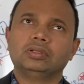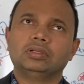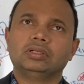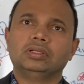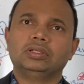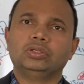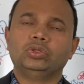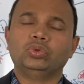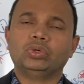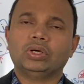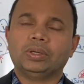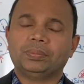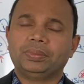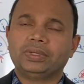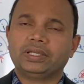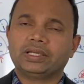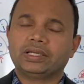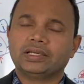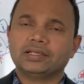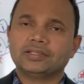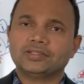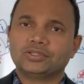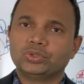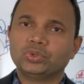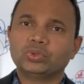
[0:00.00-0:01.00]
do
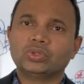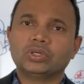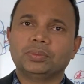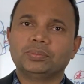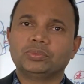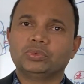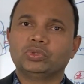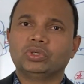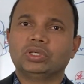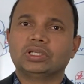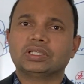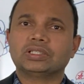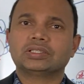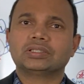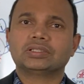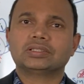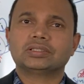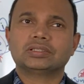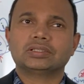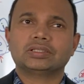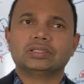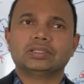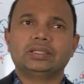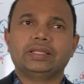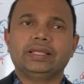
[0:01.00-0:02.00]
applicants do come to us,
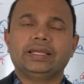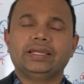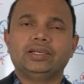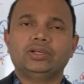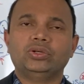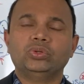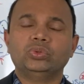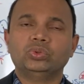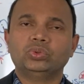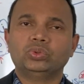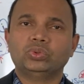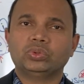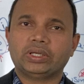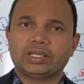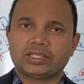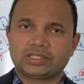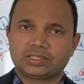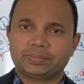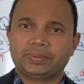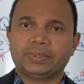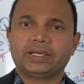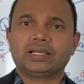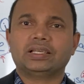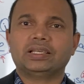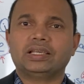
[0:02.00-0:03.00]
they do
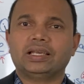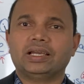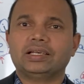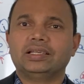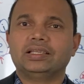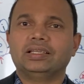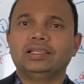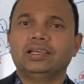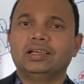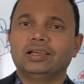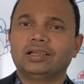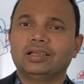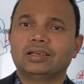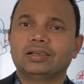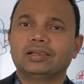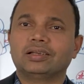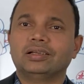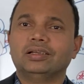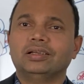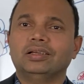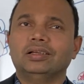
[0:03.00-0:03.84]
expect that their